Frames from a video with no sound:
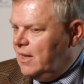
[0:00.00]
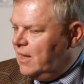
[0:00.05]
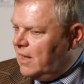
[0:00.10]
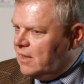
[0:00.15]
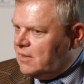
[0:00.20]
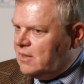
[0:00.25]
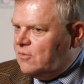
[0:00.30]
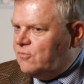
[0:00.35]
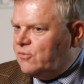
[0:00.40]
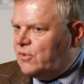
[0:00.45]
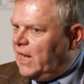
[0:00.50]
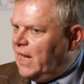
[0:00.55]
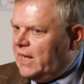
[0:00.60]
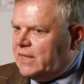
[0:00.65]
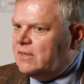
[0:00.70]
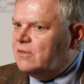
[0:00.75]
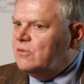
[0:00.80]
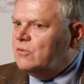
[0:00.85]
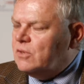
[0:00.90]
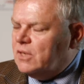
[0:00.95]
I think for
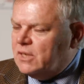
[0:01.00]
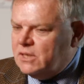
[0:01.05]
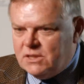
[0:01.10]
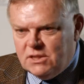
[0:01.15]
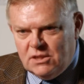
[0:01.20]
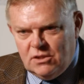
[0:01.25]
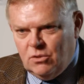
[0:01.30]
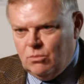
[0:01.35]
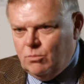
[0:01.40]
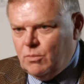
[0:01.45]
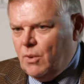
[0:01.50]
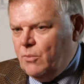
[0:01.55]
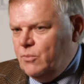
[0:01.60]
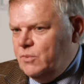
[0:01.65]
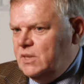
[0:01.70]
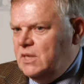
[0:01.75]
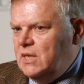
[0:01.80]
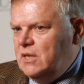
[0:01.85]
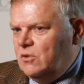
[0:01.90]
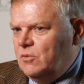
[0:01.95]
adenocarcinoma
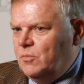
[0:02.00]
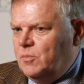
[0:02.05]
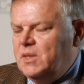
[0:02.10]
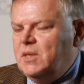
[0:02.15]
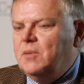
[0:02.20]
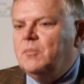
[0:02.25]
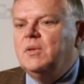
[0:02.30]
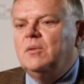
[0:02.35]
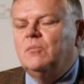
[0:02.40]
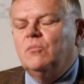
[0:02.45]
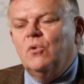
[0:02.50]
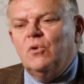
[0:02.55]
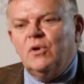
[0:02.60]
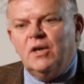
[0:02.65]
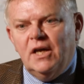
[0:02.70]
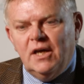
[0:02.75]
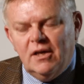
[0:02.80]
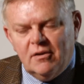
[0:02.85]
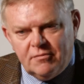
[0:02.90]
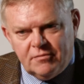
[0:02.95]
we need to be a bit more
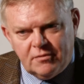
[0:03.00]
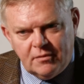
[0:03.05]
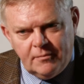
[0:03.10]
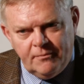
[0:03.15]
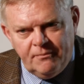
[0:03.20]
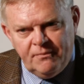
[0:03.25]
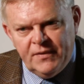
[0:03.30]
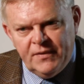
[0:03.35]
careful,